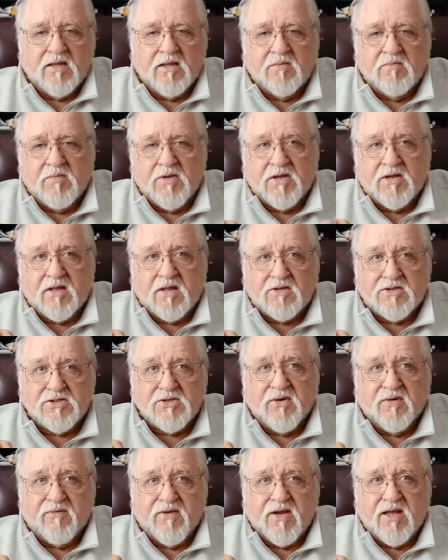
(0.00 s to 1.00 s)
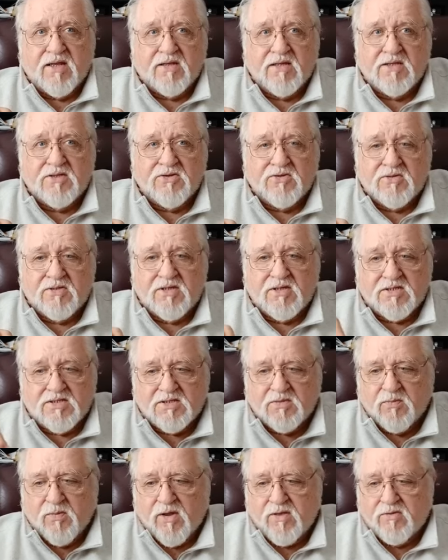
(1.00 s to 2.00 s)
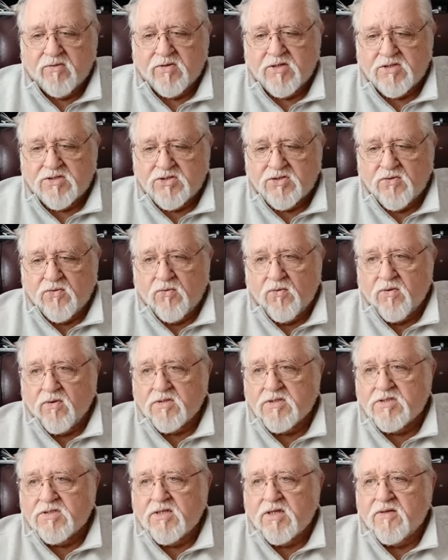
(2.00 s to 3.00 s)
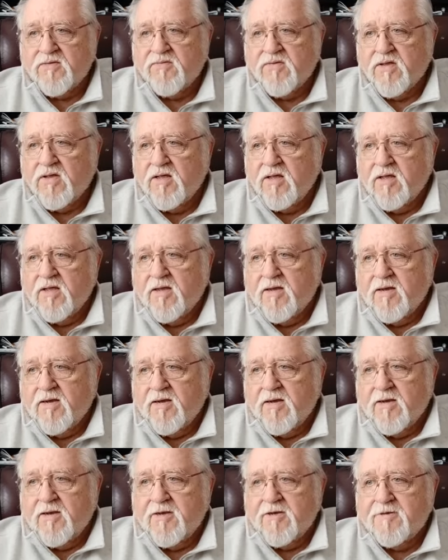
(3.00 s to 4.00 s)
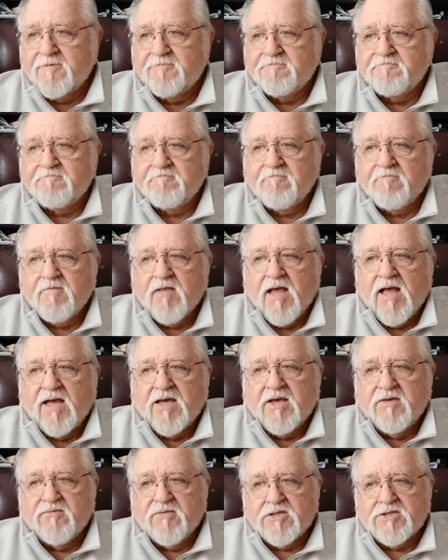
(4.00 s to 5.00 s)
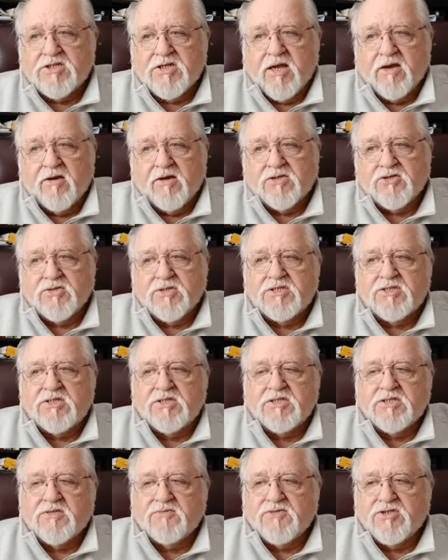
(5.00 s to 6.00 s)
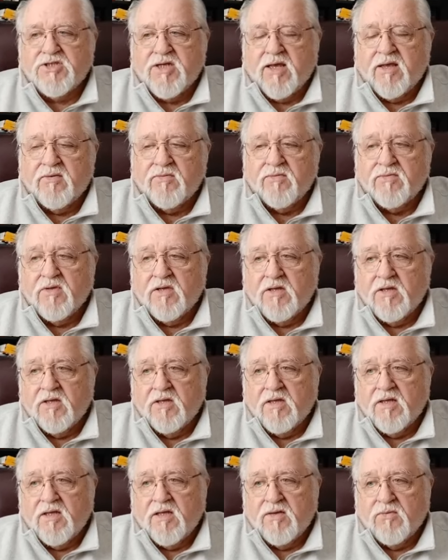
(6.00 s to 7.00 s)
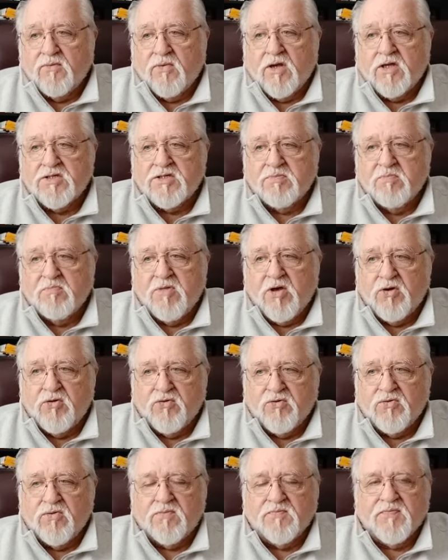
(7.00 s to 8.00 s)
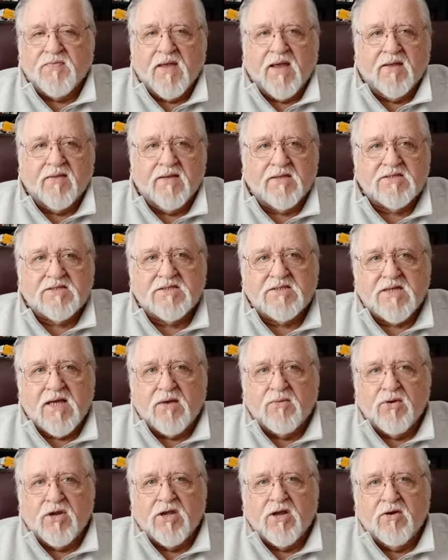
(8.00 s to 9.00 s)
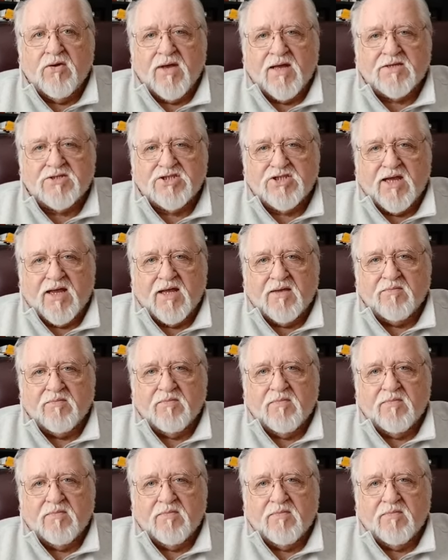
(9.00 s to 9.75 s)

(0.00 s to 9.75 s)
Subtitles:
but also every now and then you'll hit some rather discordant stuff. I give you the characteristics of chant. It was modal, and this is how we know how chant